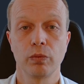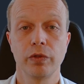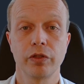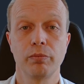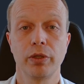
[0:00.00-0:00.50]

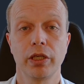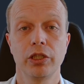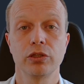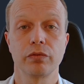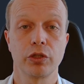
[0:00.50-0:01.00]
with the
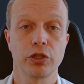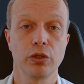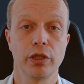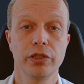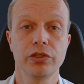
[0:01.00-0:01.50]
application of your
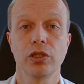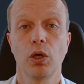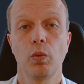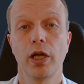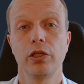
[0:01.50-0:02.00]
choice
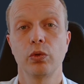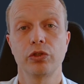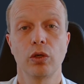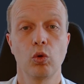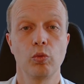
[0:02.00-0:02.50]
while
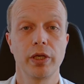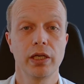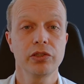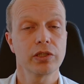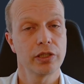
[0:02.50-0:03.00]
using
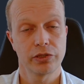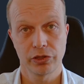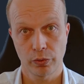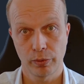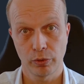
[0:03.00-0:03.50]
OBS, as
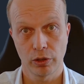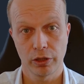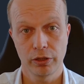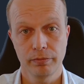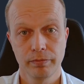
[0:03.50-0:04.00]
described
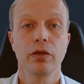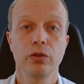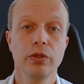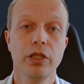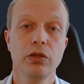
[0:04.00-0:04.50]
earlier, you
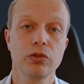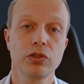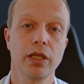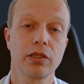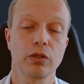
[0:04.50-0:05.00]
need to select the